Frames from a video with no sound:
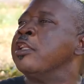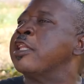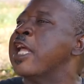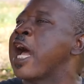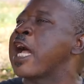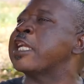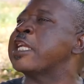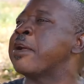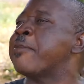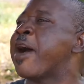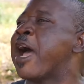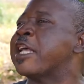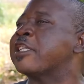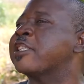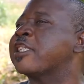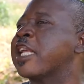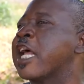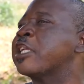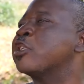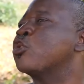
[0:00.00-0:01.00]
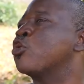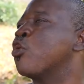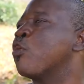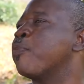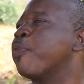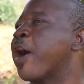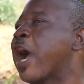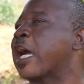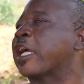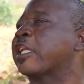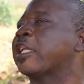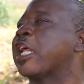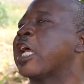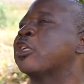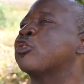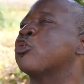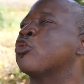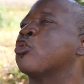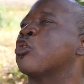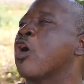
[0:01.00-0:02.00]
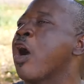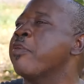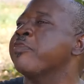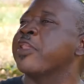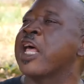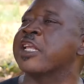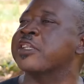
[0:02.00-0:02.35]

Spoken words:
Tell them I sent you back. They should come